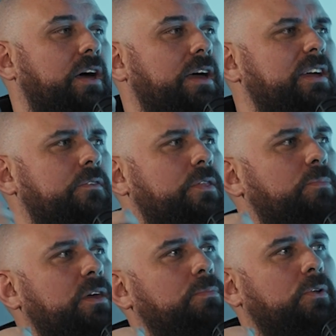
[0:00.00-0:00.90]
hearing the
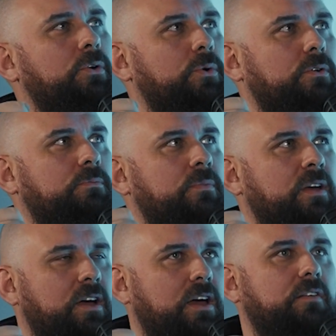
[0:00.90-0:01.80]
people who were
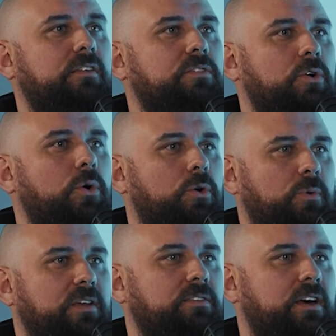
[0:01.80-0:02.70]
kind of like the core
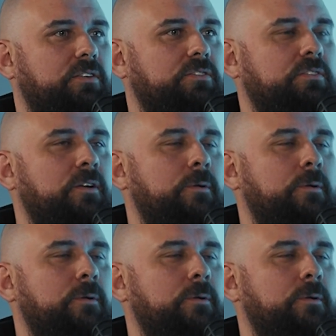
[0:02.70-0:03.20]
Westsiders,